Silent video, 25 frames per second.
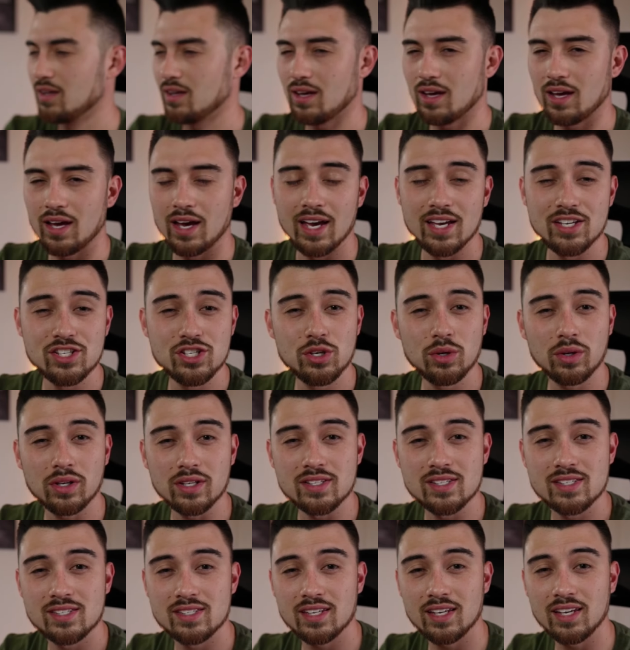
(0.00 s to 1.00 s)
As you can
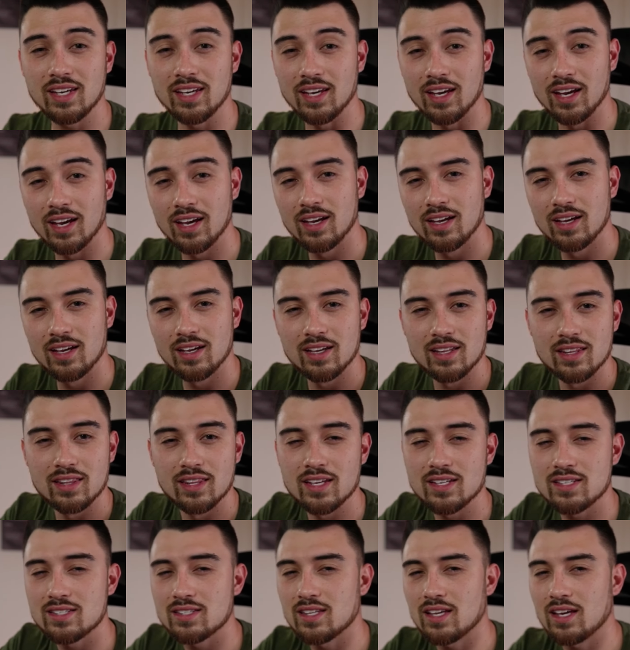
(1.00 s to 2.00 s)
see,
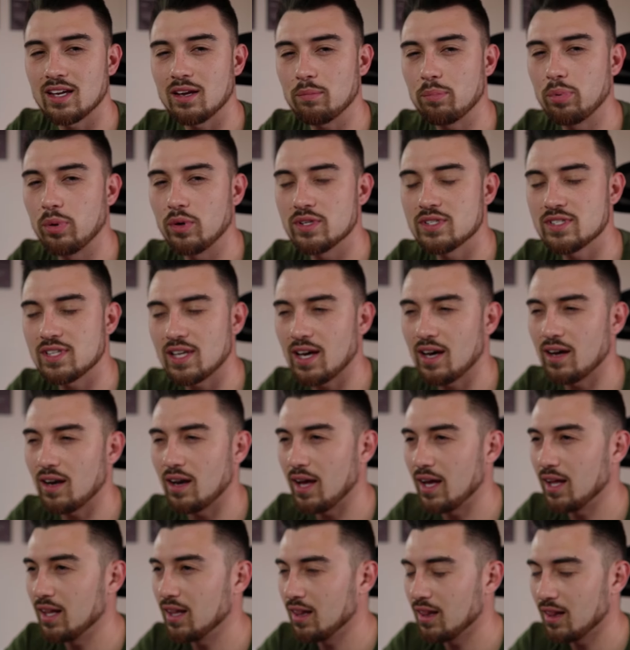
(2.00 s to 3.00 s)
this thing puts out
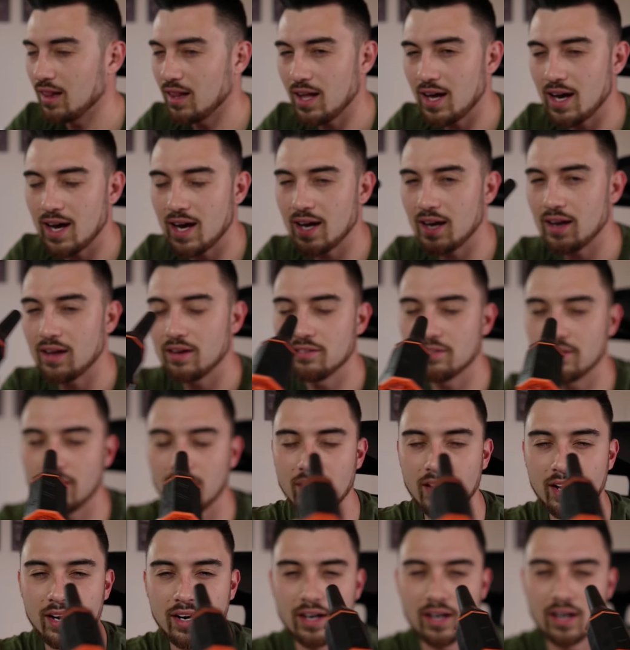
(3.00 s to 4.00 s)
a lot of
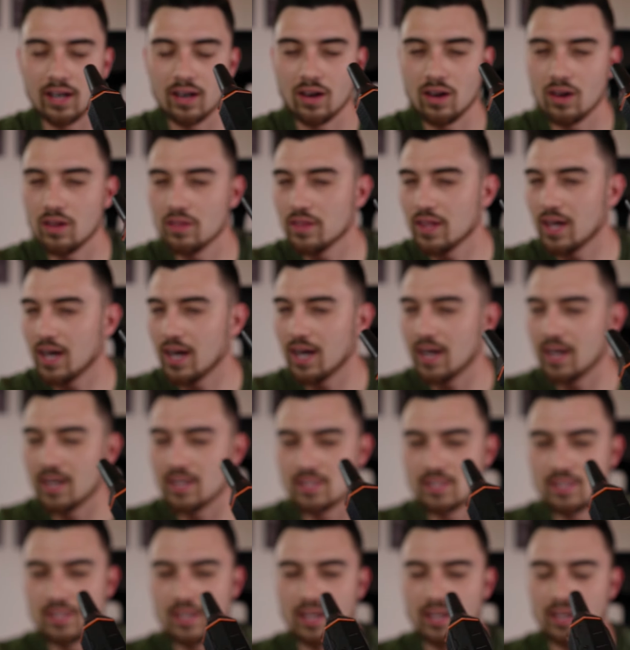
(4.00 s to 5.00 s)
air on the
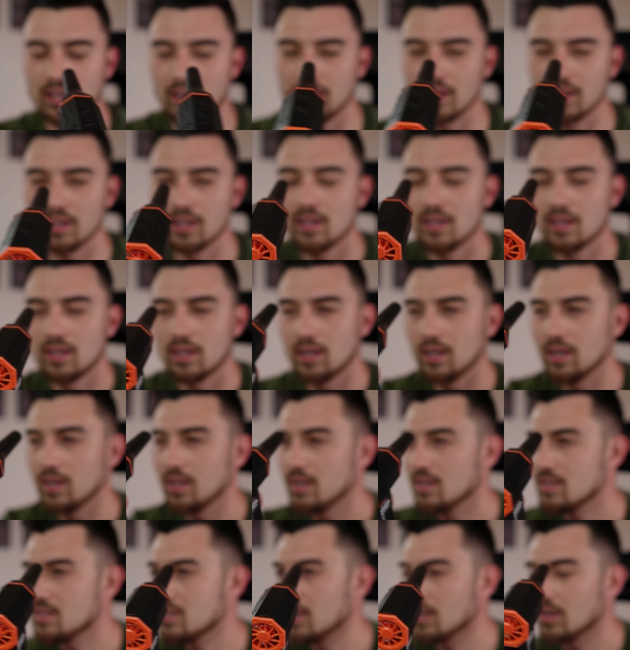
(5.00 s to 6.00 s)
highest setting. It
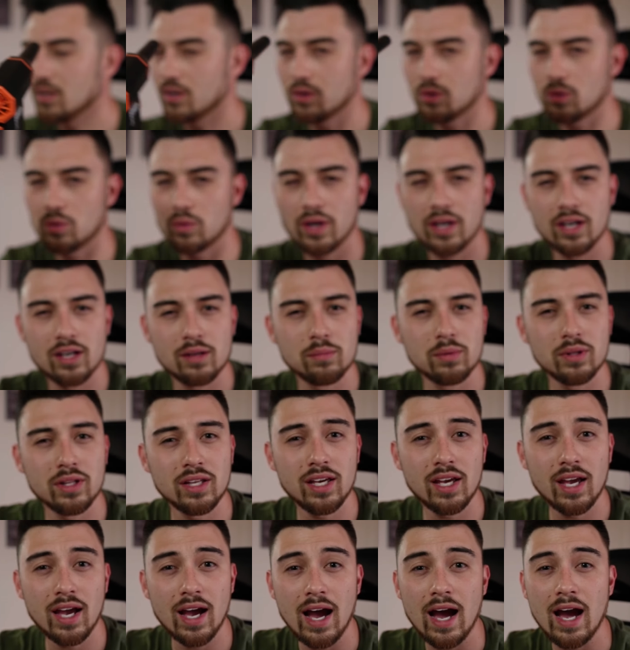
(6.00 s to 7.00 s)
is
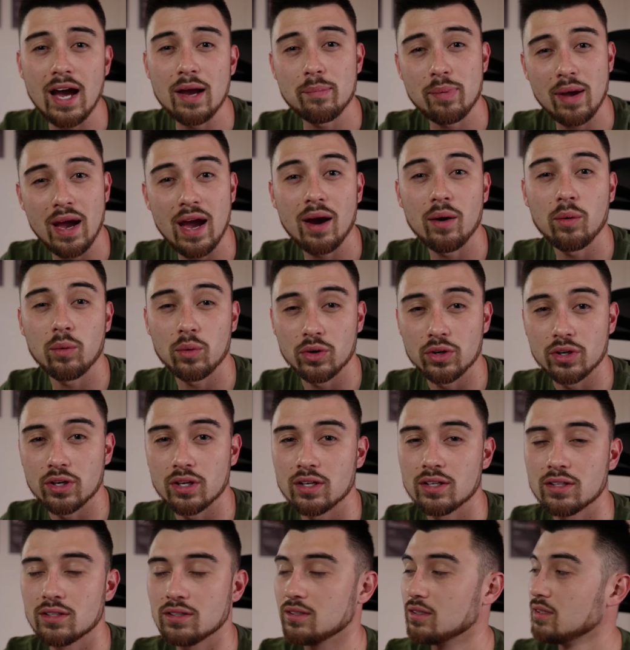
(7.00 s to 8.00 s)
incredibly high powered,
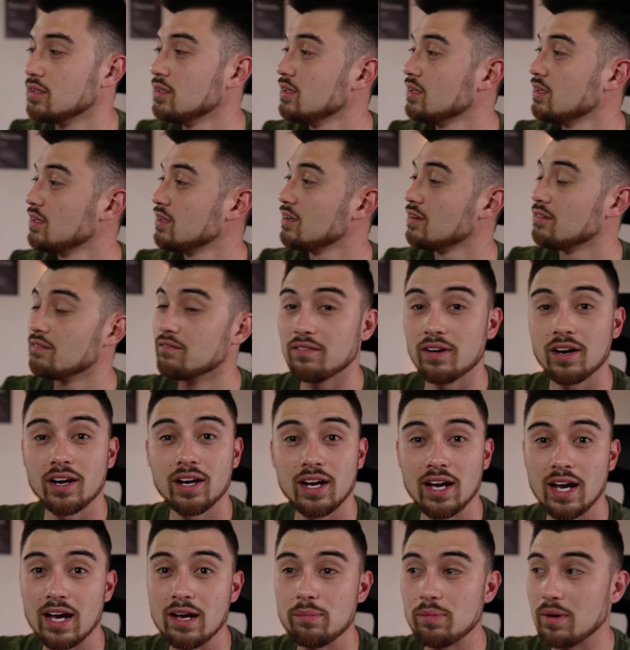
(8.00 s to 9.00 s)
very
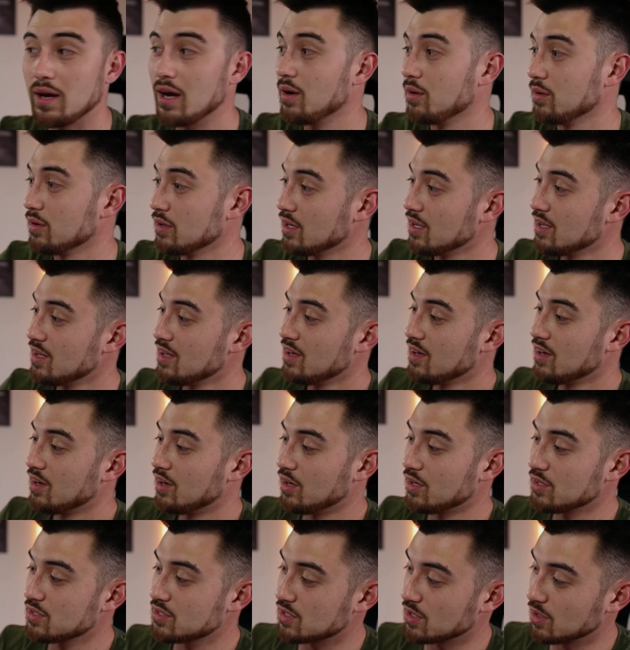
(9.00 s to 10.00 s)
high powered.
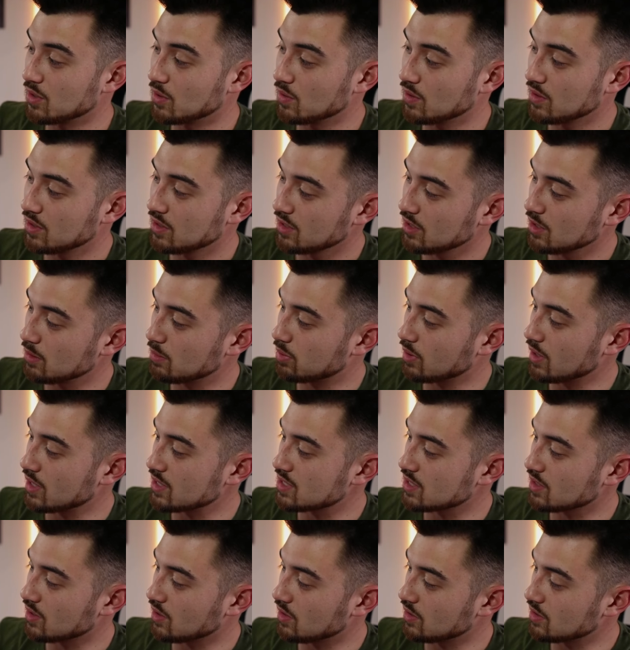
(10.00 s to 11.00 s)
Also, you press
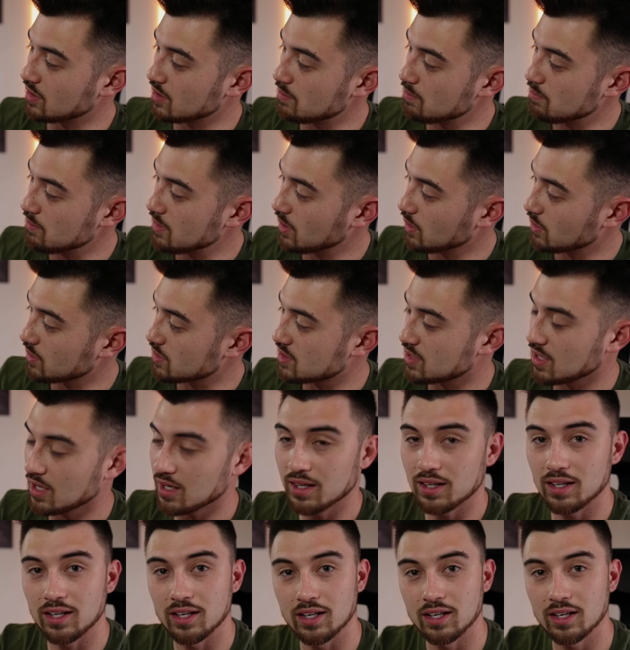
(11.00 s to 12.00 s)
it on the middle
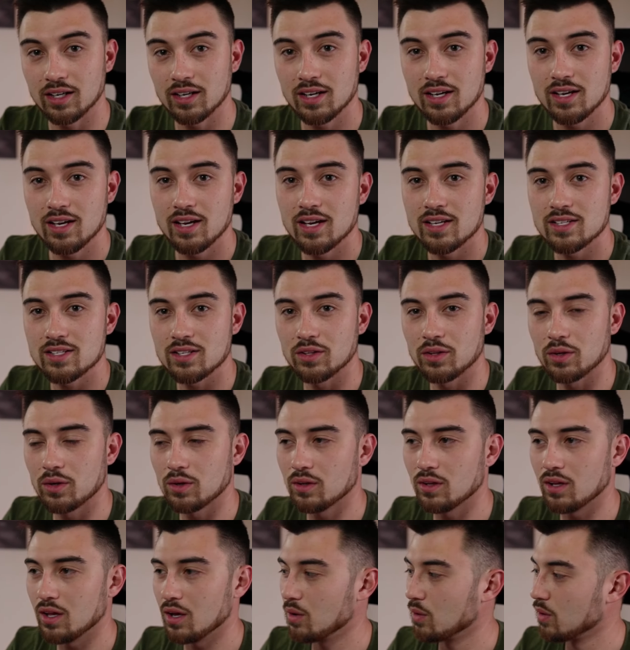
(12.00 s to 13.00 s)
setting here. It's a little
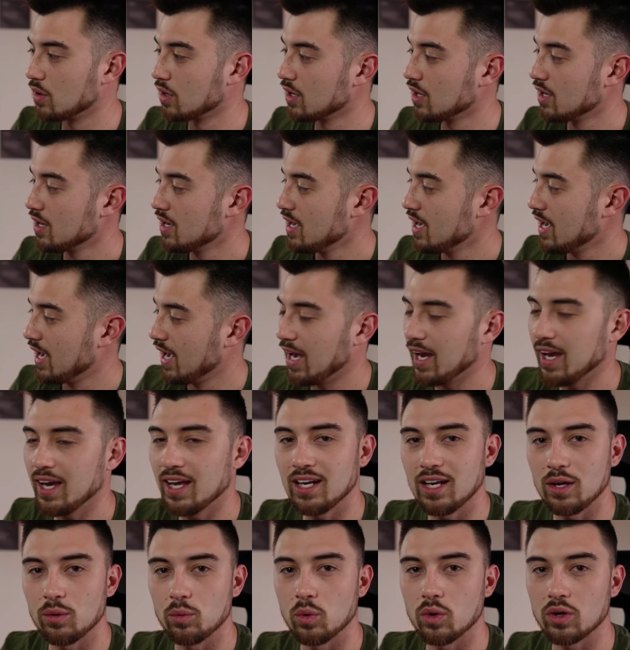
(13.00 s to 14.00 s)
lower, and
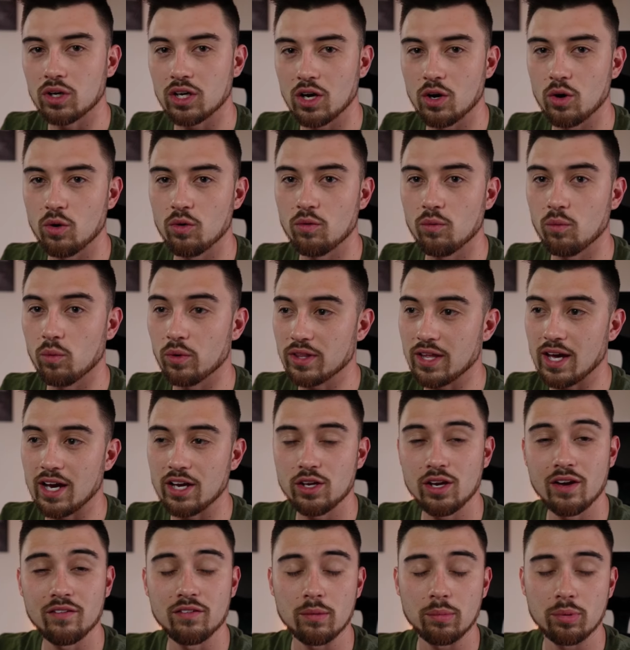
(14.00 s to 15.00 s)
it will go without you
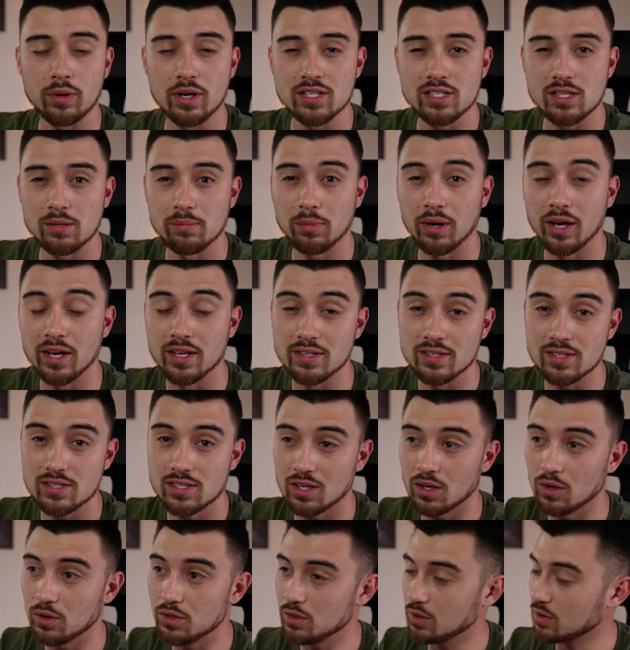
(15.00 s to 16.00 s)
having to press the button.
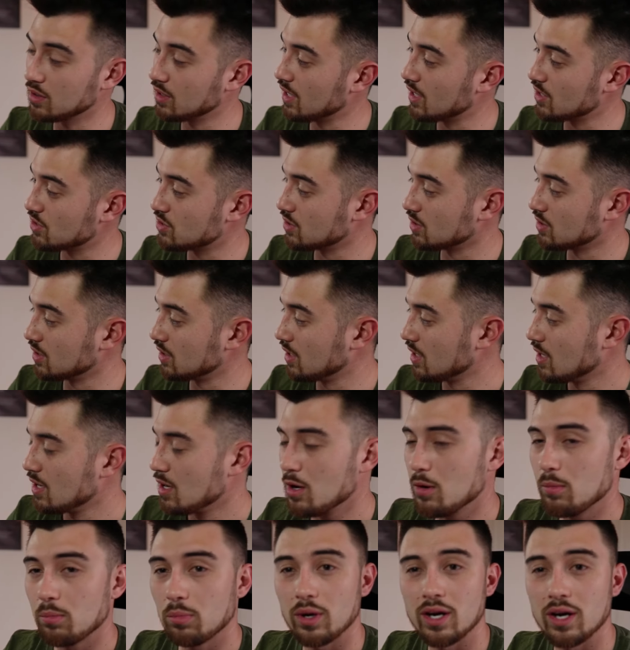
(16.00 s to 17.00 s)
So you can actually
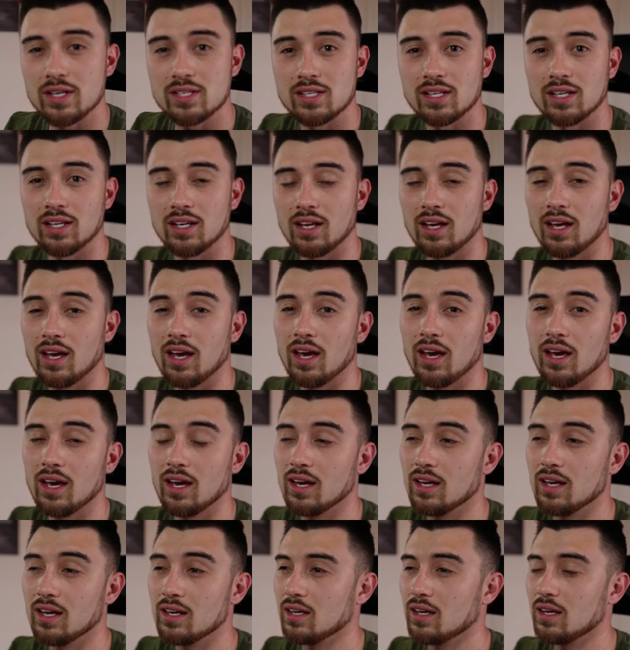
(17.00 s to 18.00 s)
press it
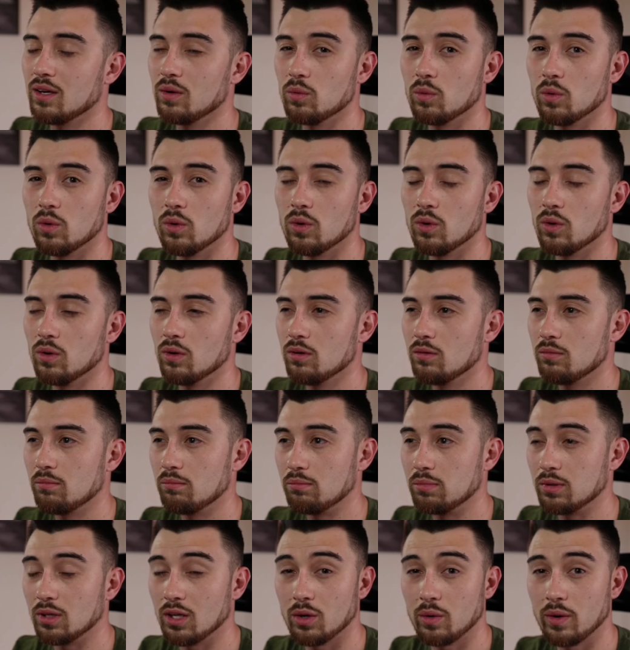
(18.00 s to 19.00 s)
and it will
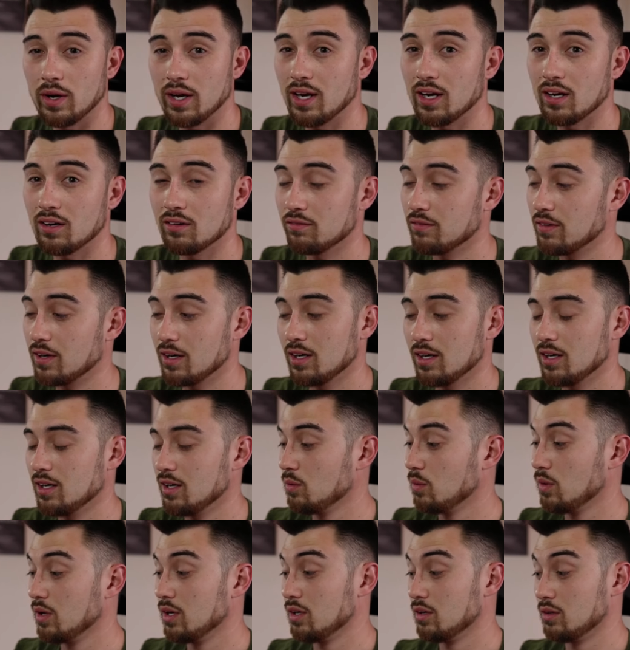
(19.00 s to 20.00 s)
blow air very
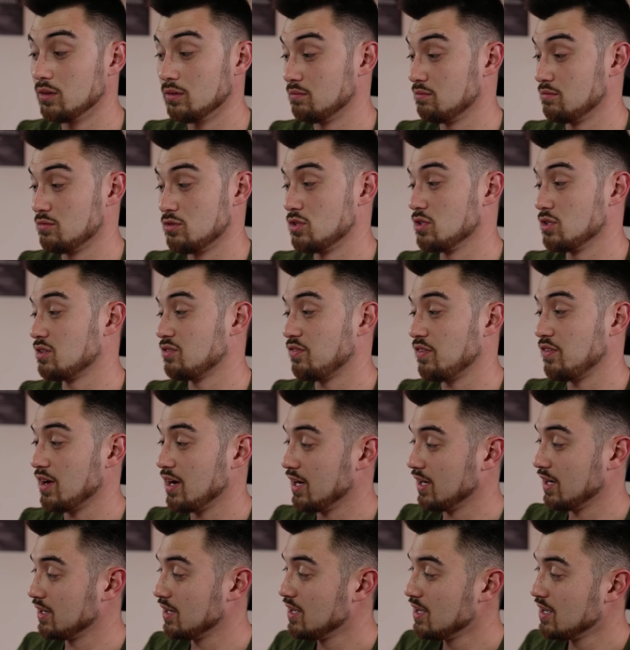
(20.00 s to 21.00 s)
well, just
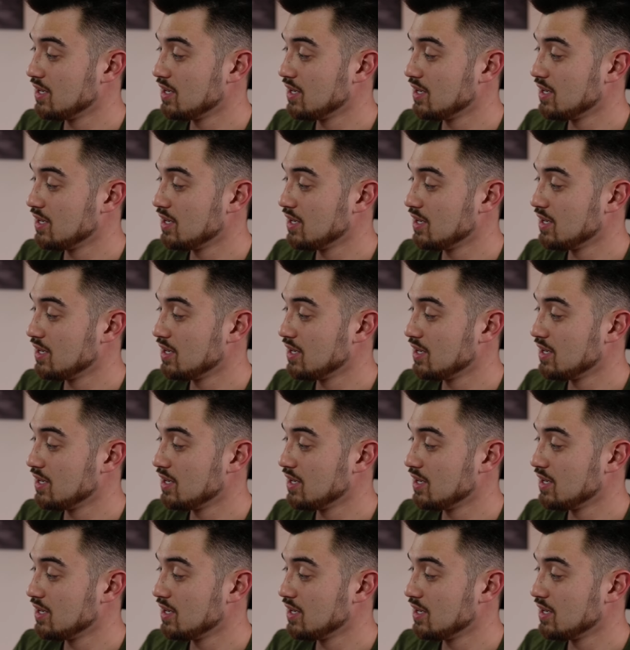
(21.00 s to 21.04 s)
fine.